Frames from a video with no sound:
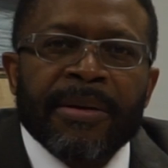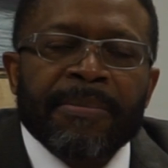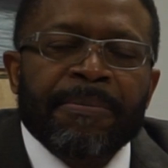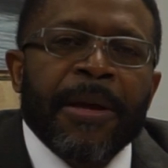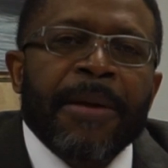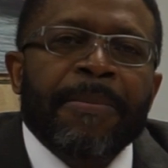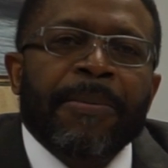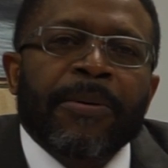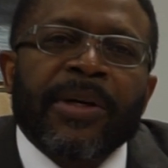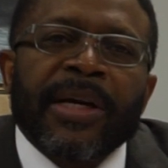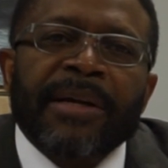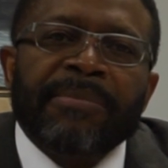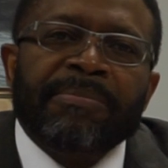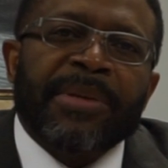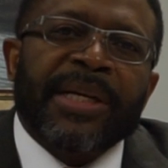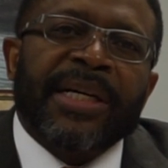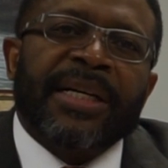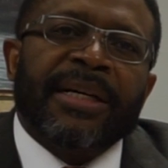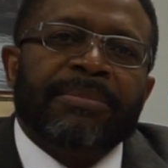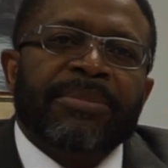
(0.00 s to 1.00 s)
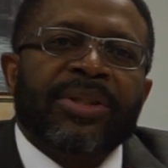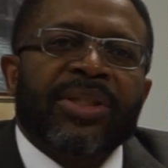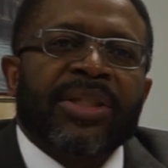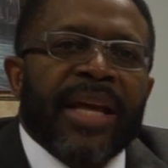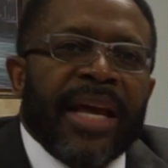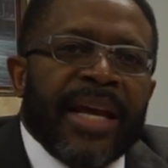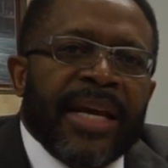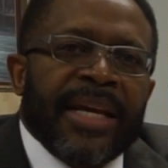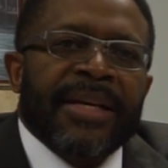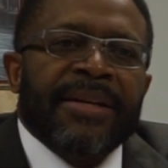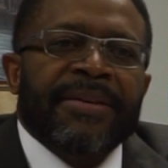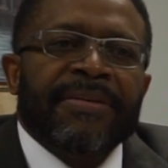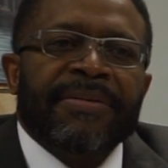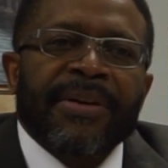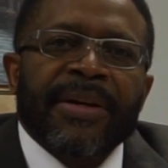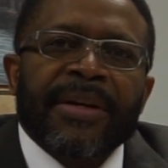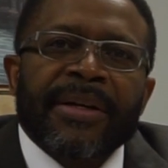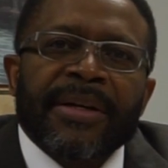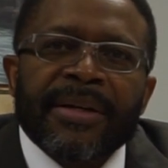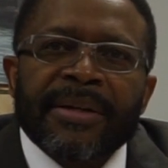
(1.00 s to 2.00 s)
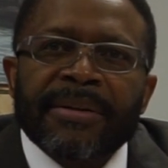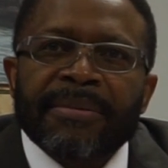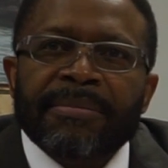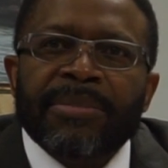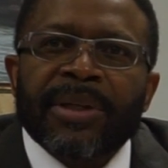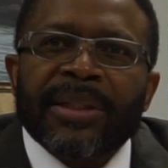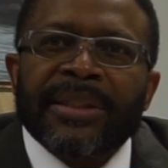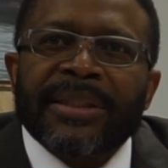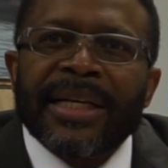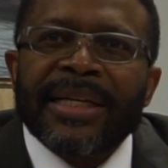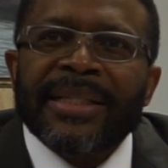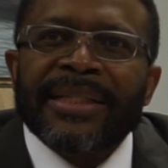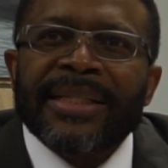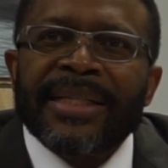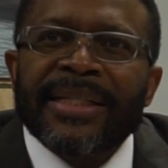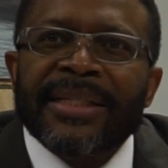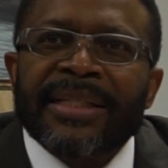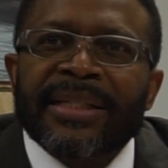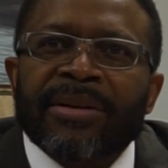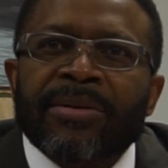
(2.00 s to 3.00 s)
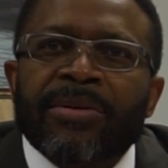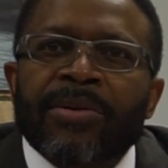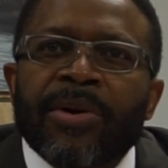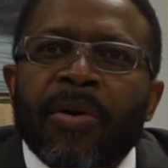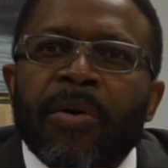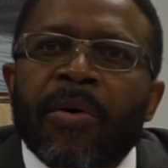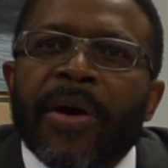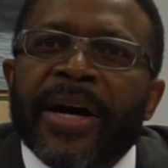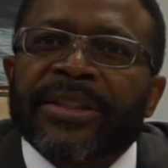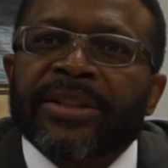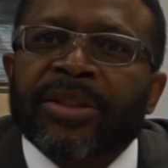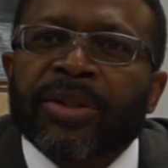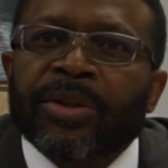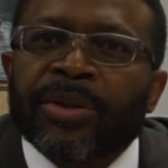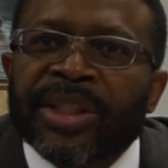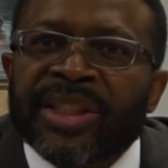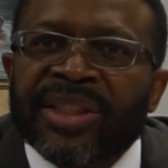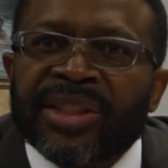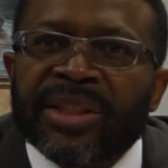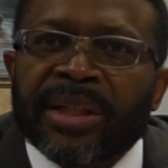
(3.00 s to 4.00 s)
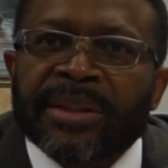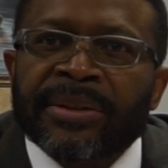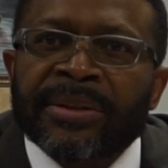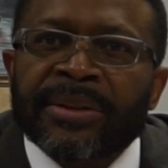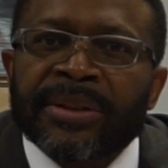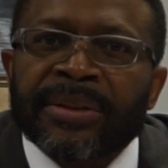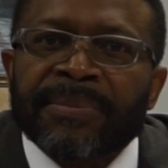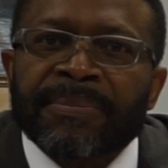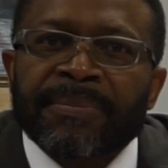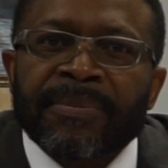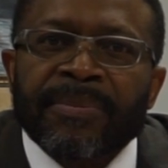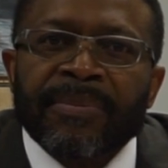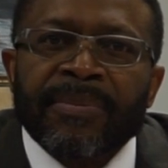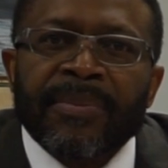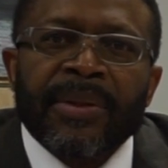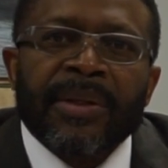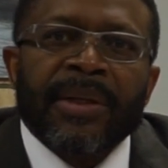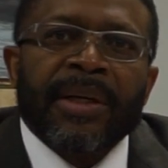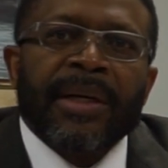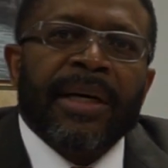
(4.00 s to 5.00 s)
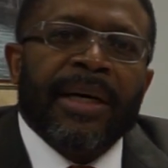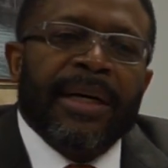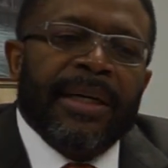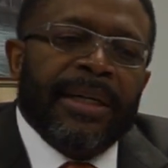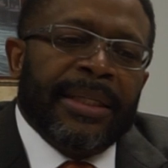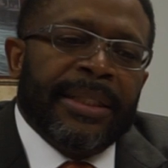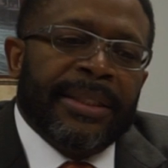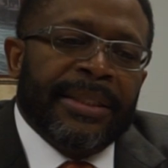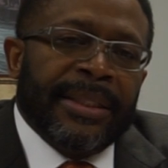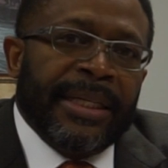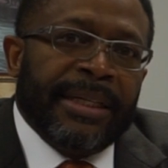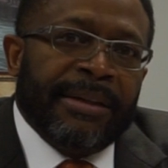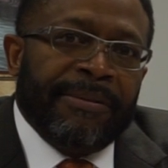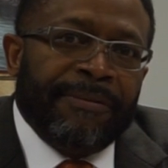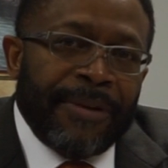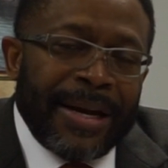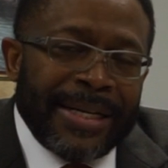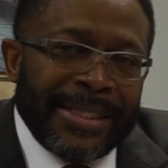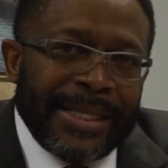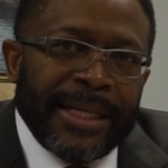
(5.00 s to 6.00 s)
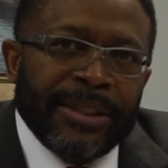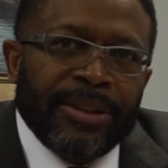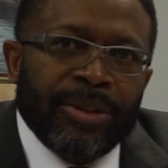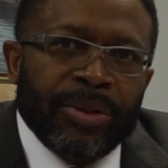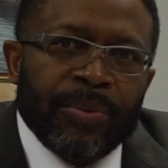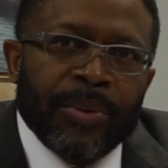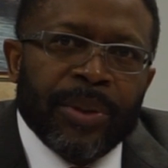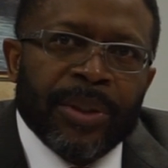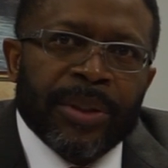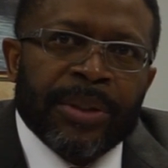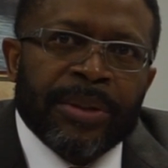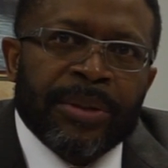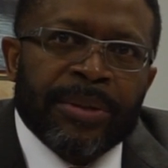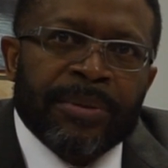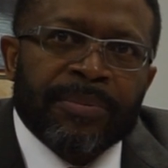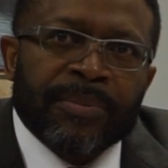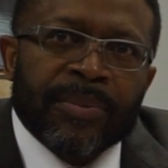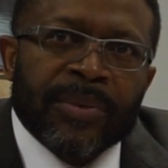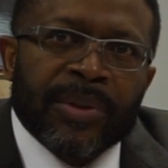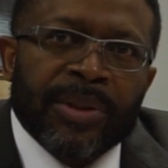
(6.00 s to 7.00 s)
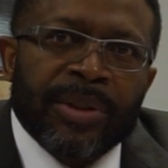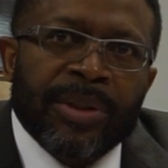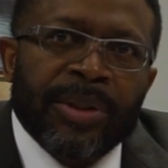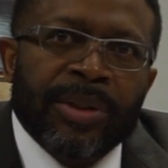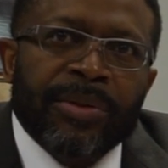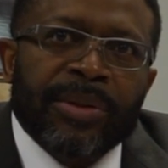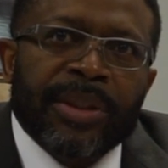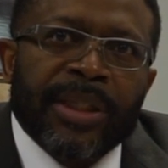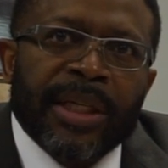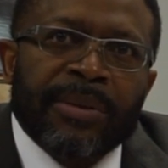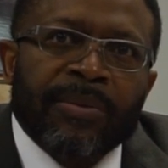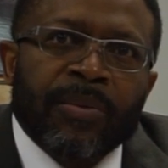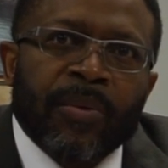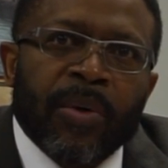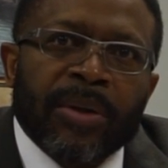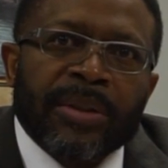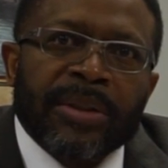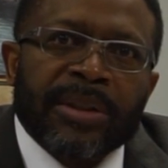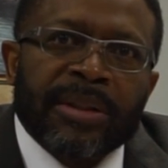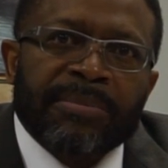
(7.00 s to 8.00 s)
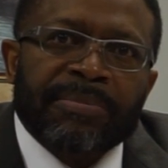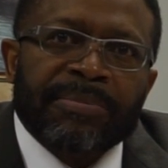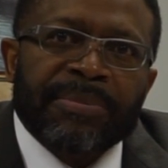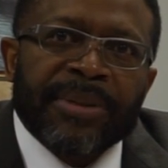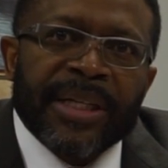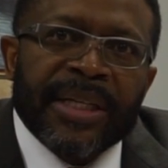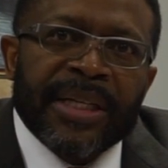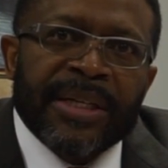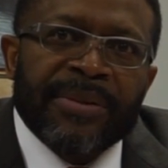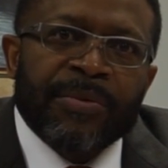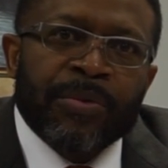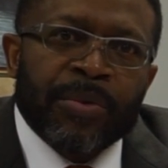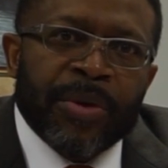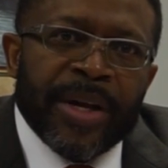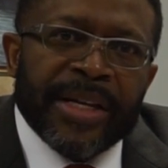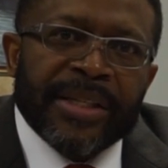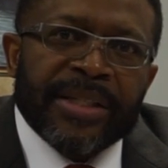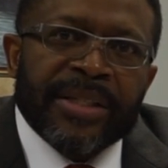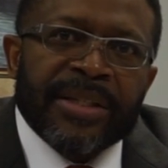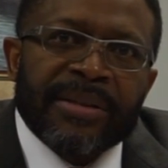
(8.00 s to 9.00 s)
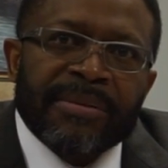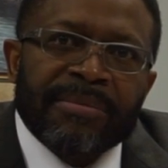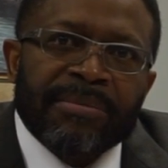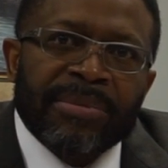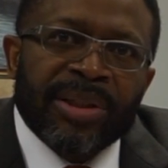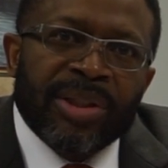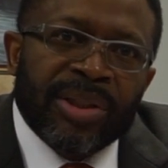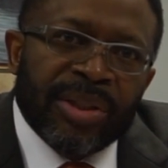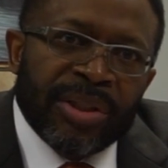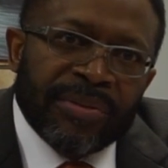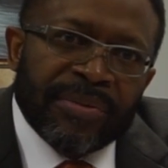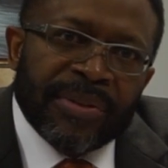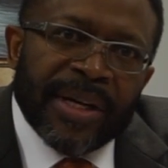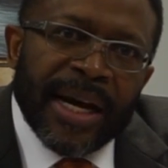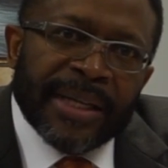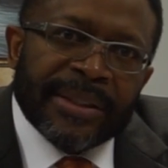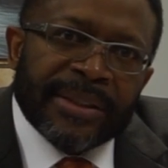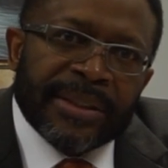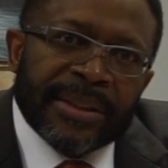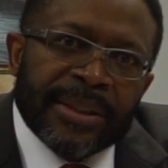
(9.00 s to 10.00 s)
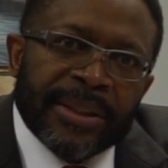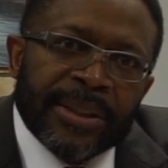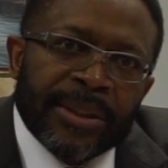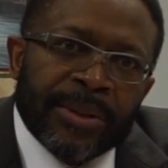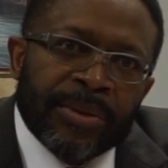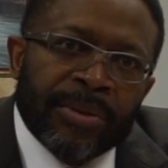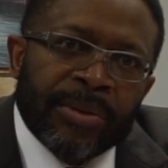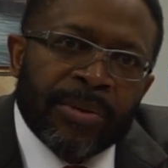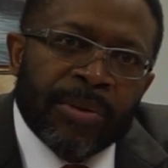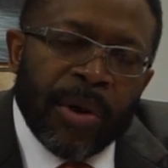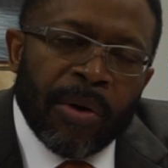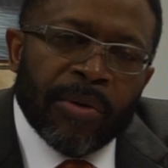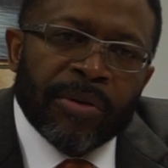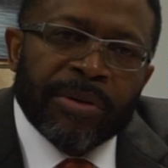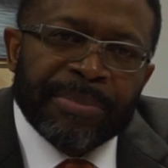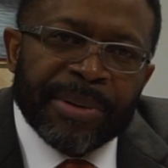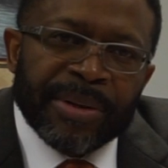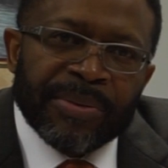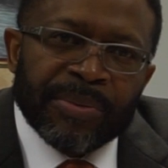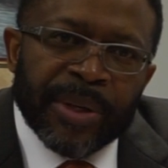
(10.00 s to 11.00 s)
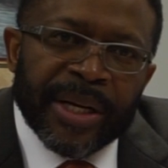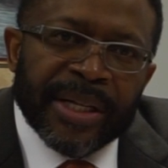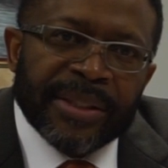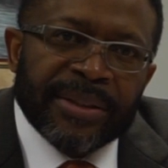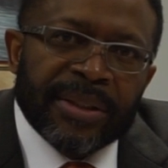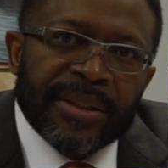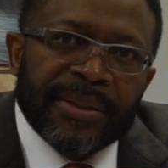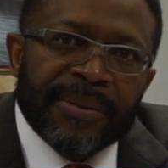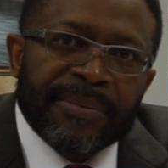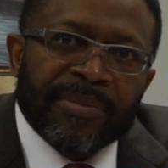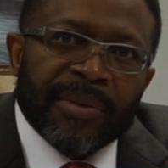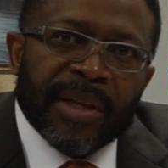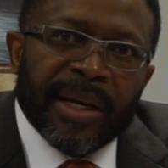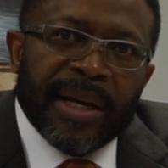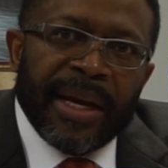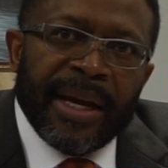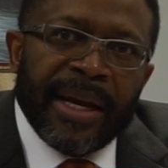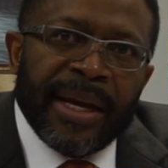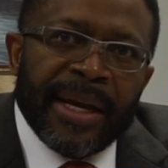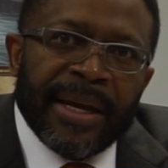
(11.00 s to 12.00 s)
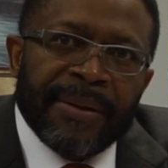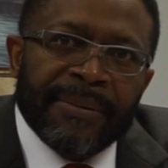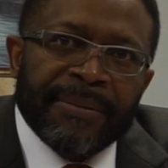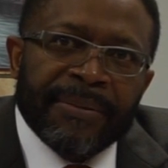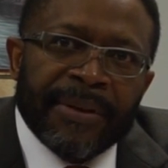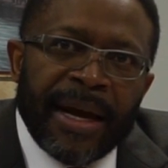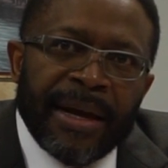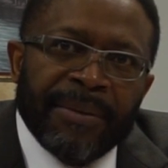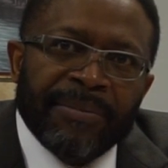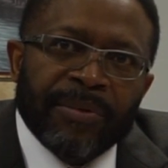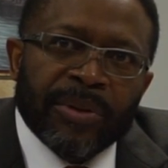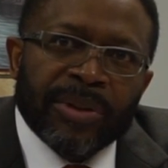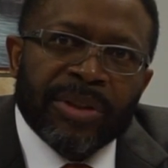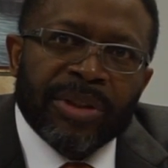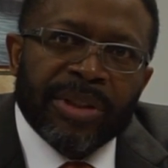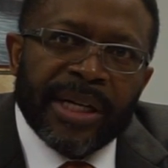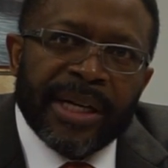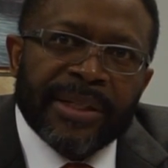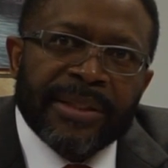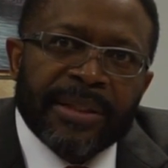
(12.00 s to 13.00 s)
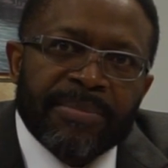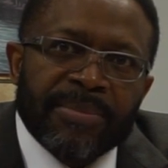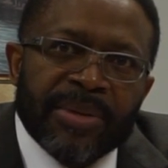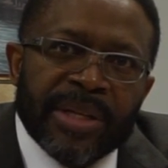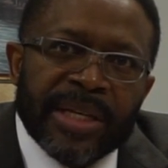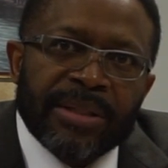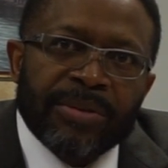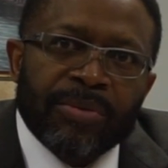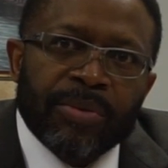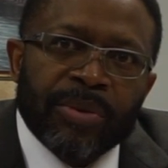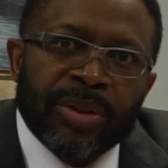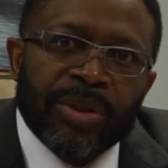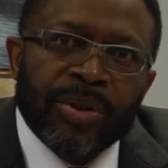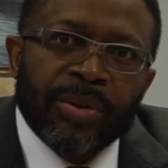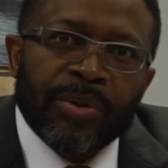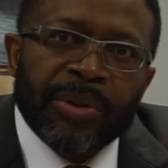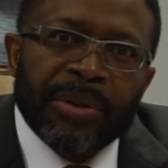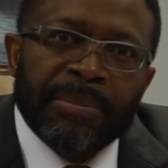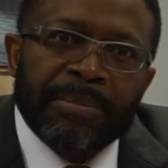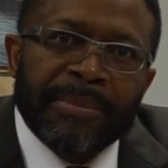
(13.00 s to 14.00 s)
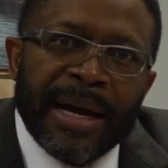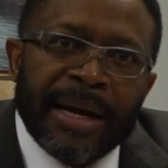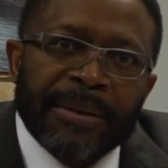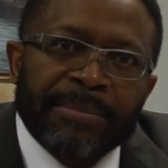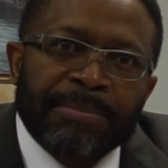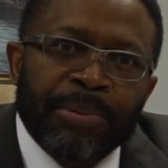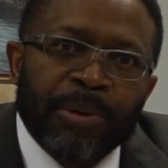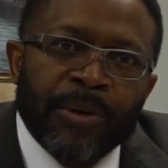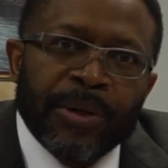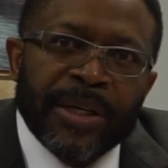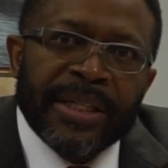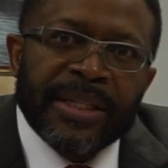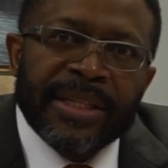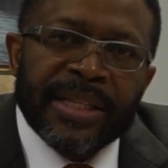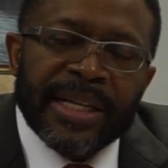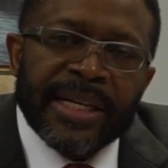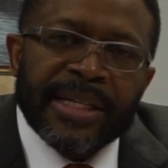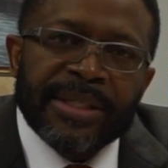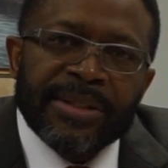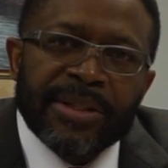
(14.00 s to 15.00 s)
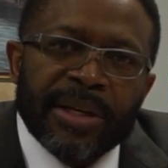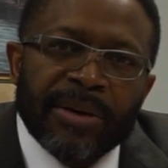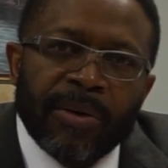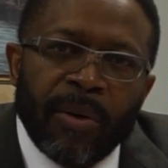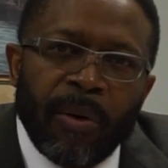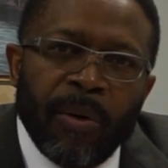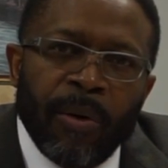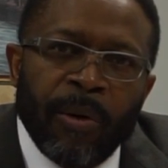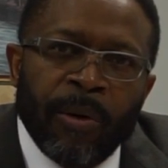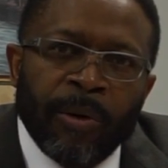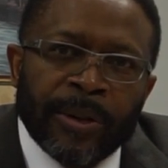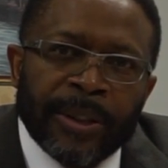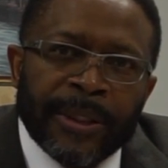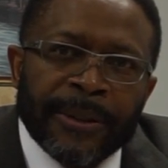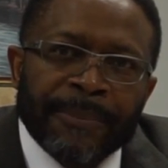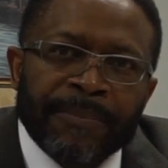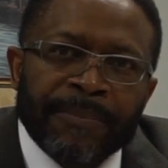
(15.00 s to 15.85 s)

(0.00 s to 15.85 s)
People can become saved, but they need to grow as Christians. Uh, in a financial world, you can want to be rich, but you've got to grow to be rich and I want to share some things with you about putting things in order.